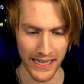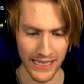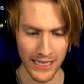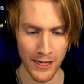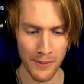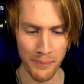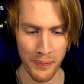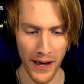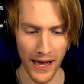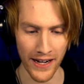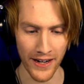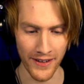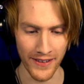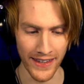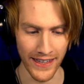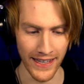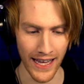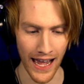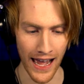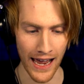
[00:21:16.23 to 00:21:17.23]
You're better
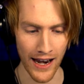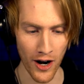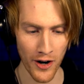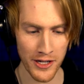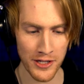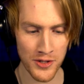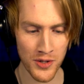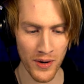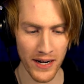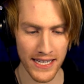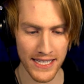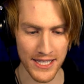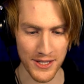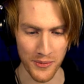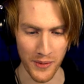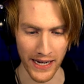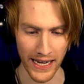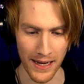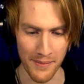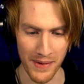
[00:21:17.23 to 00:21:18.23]
than that. Are you trying Call to
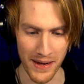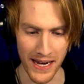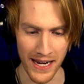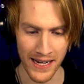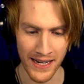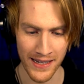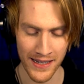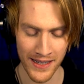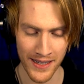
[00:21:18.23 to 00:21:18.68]
swing mom. at me?